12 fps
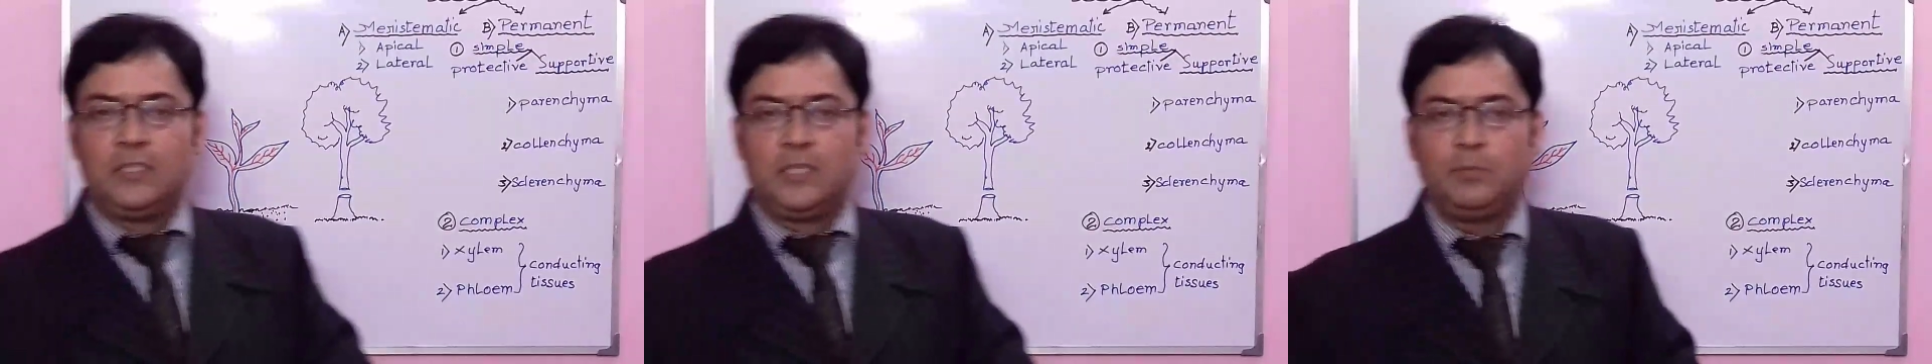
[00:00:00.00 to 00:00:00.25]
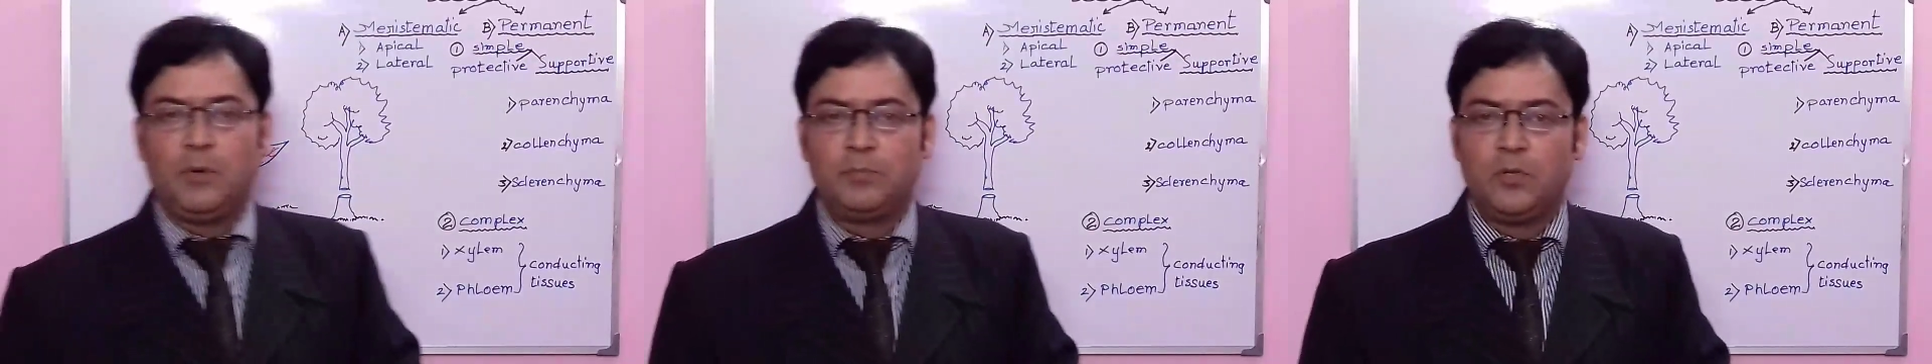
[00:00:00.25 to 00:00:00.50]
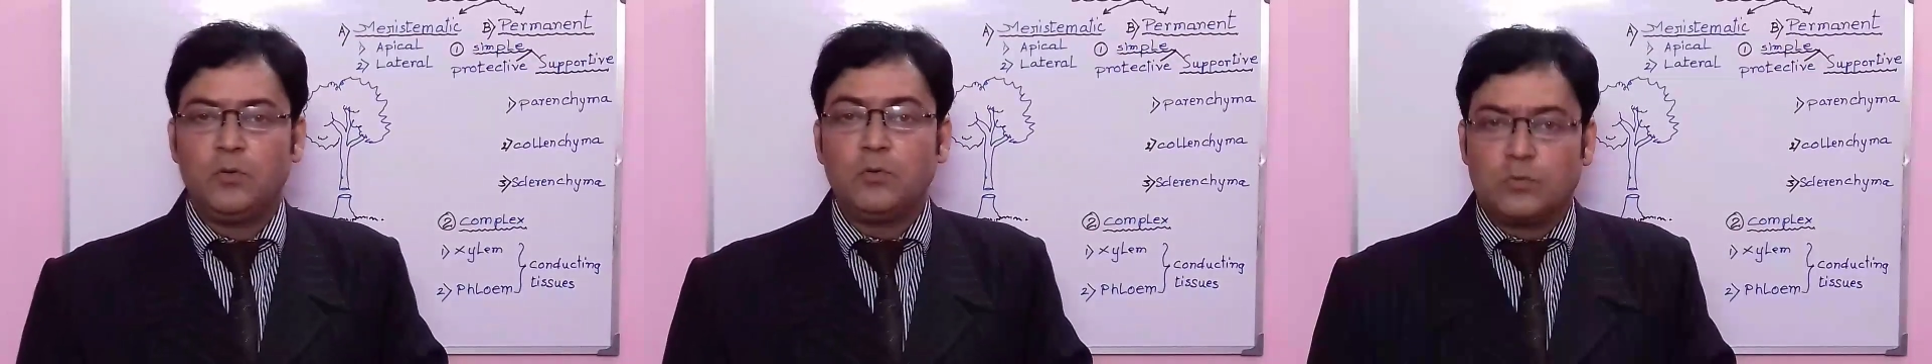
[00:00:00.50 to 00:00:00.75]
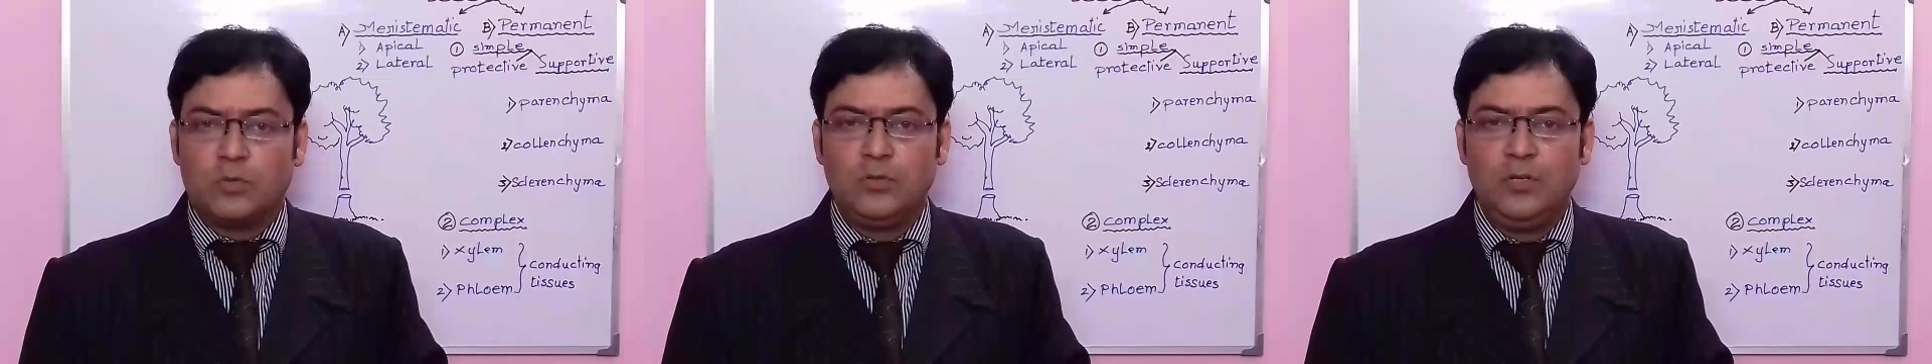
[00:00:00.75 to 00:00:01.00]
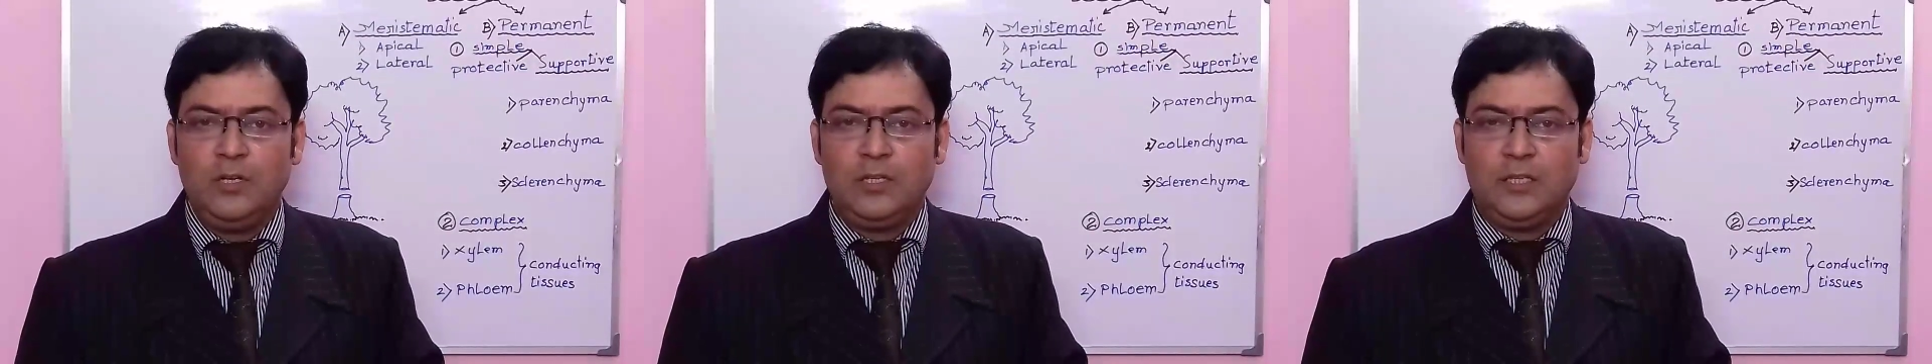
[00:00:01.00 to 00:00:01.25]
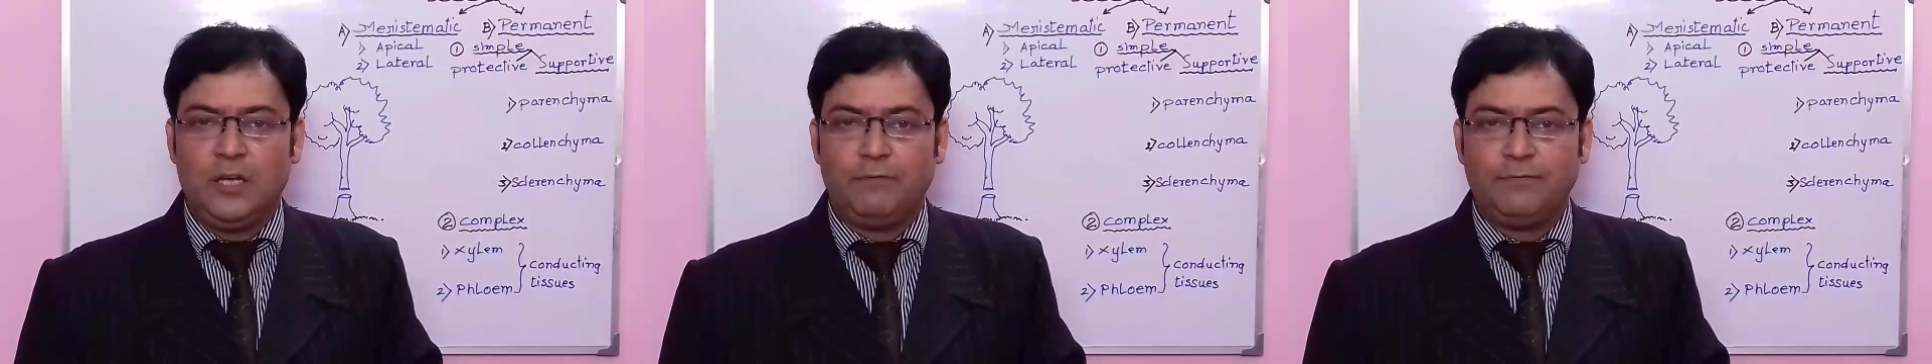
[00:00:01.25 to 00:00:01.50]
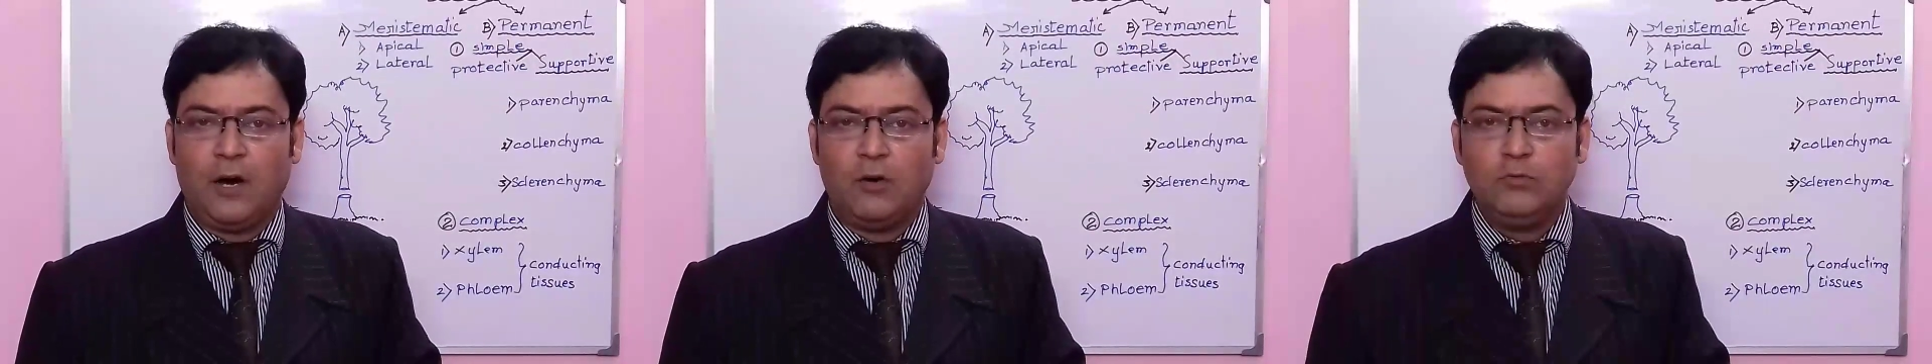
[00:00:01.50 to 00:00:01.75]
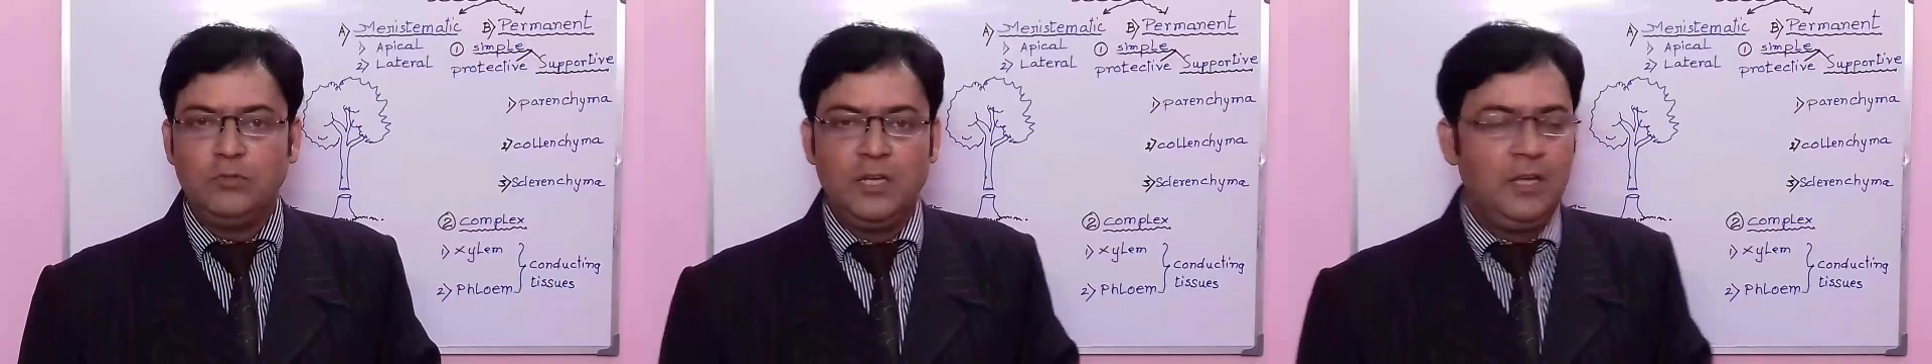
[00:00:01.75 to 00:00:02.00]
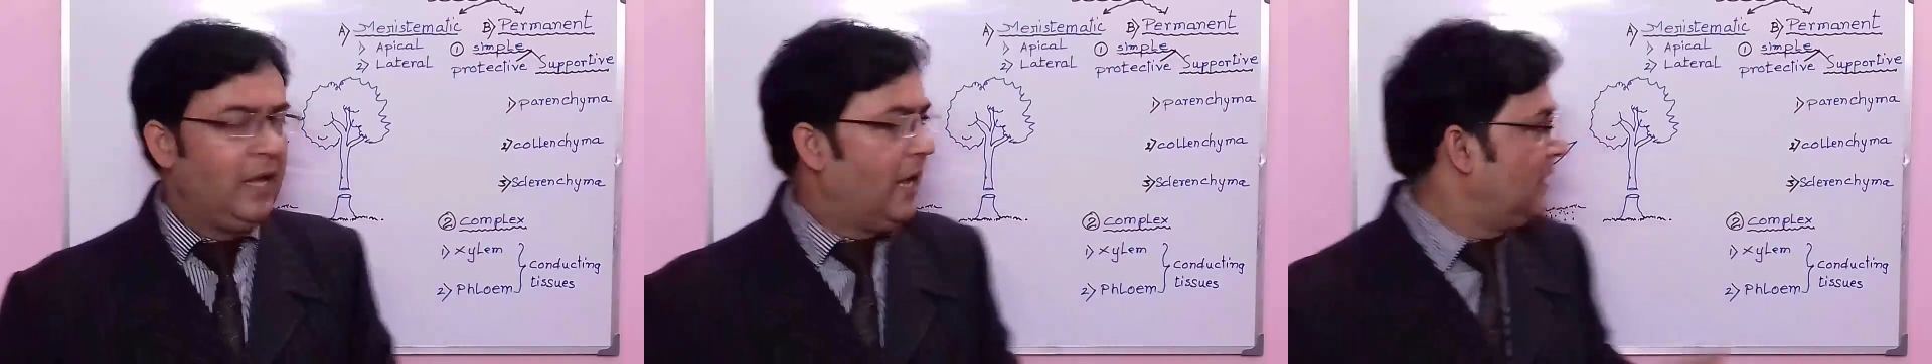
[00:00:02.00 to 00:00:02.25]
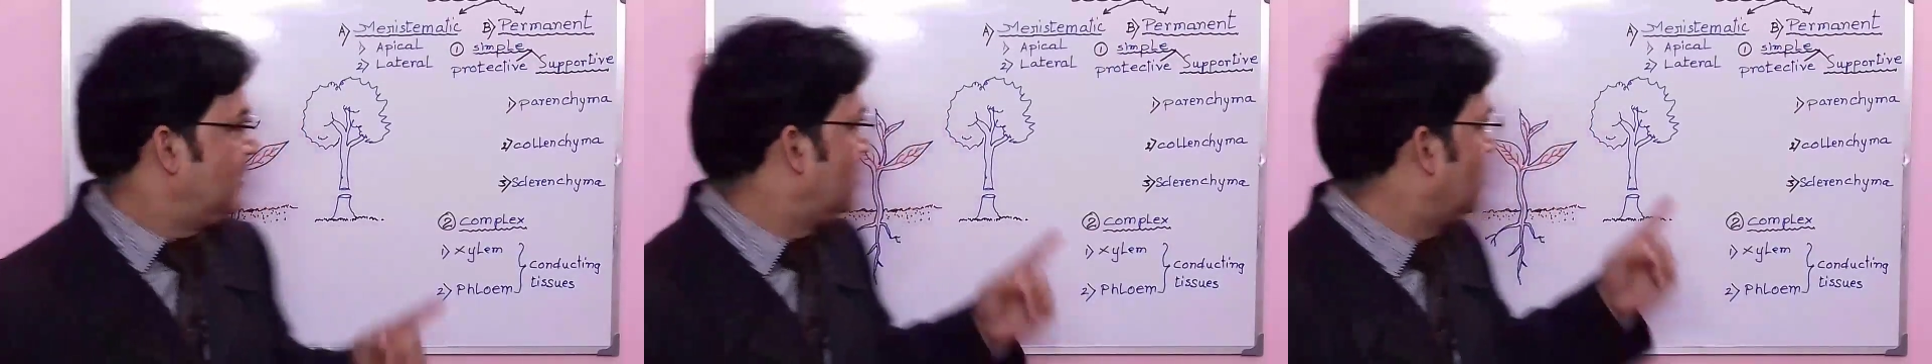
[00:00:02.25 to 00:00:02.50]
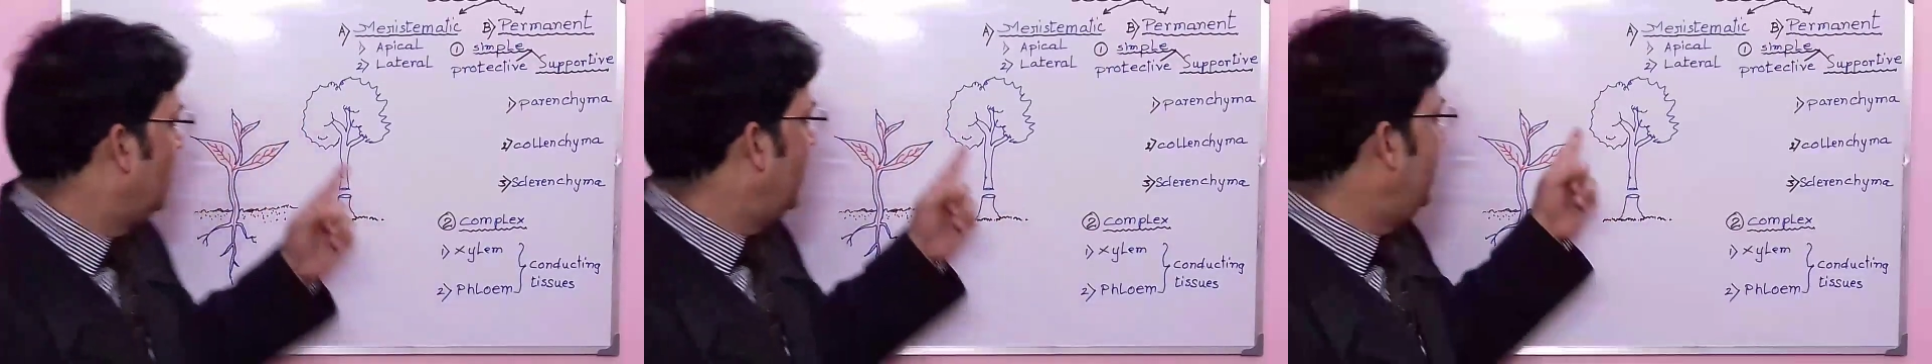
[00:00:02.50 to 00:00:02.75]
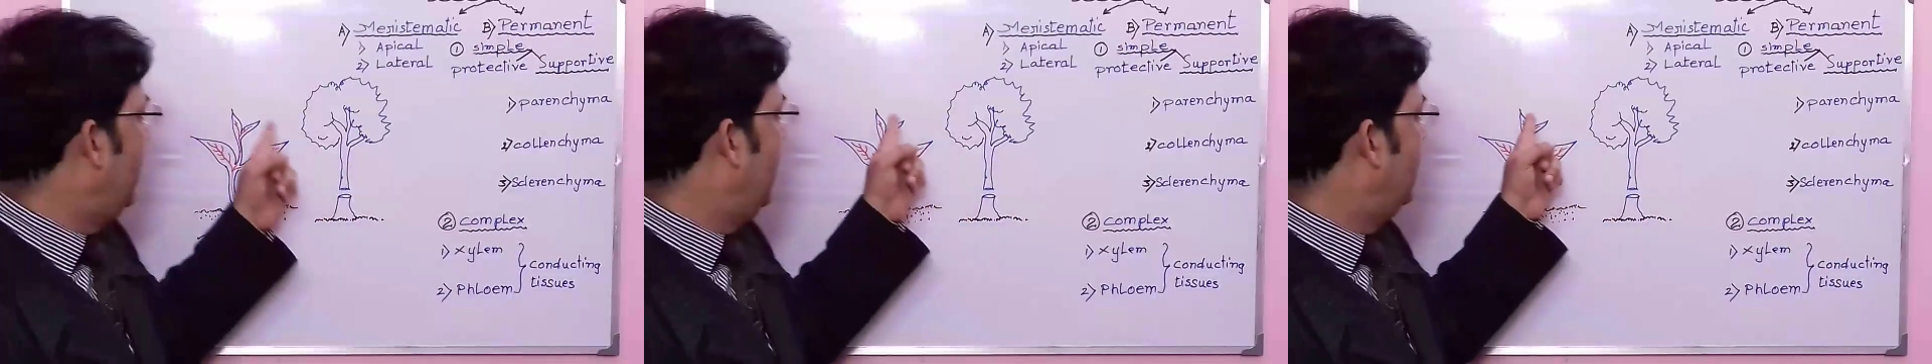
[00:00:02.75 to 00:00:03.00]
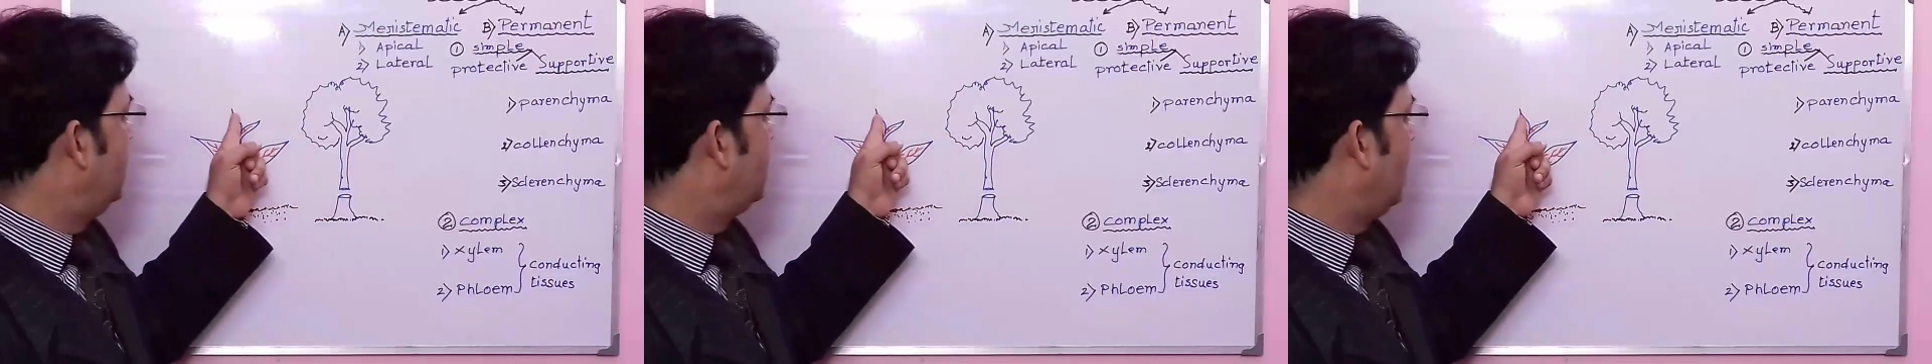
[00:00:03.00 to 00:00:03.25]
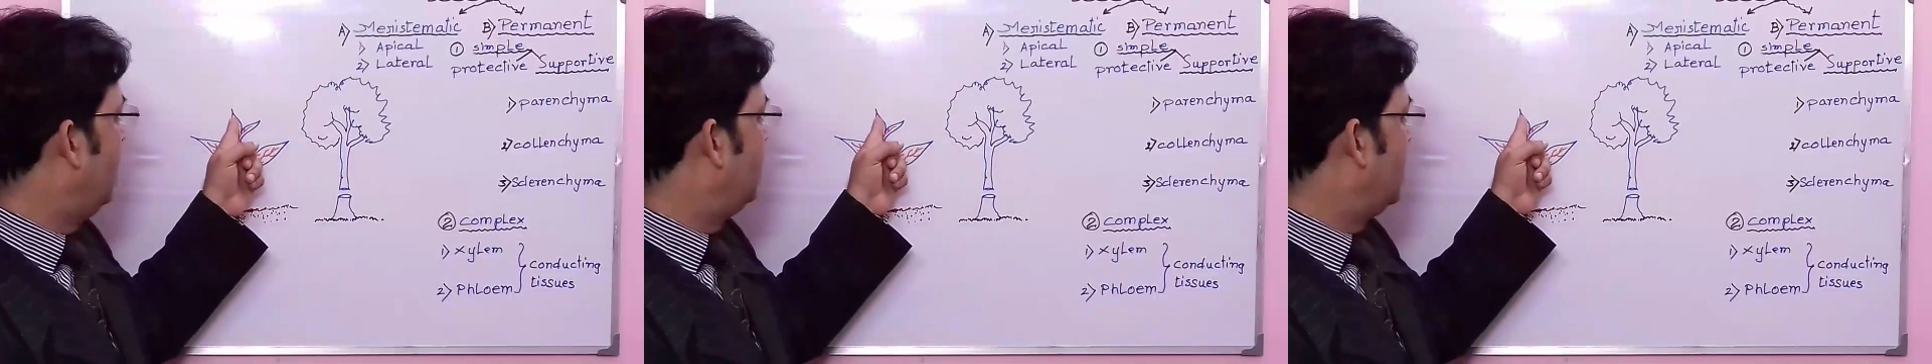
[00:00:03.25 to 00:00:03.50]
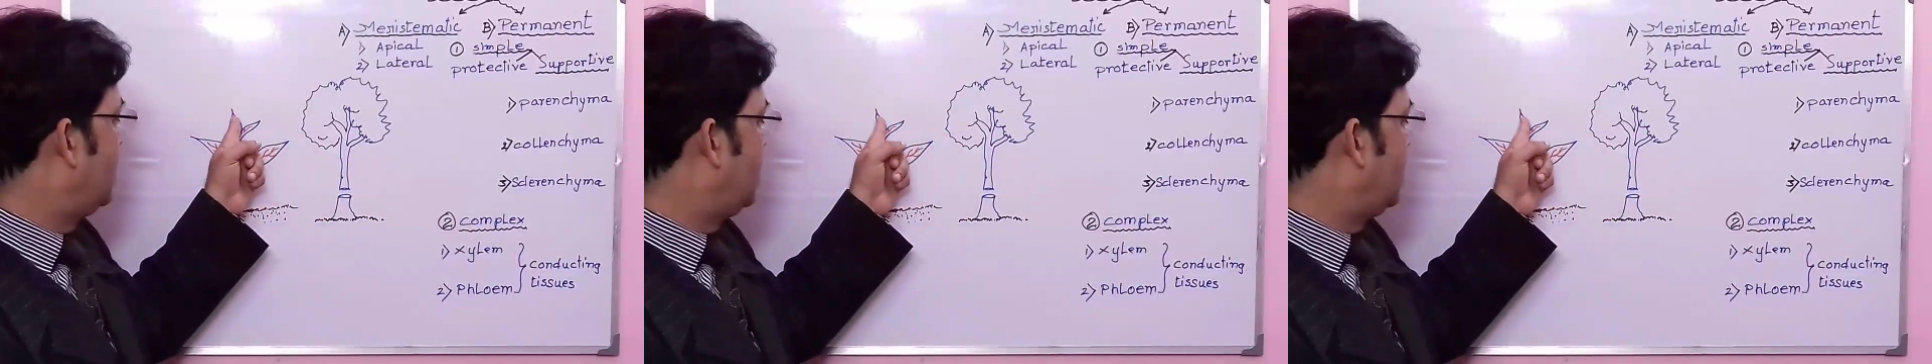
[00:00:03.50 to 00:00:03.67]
tip of the root. They are found at the growing ends of the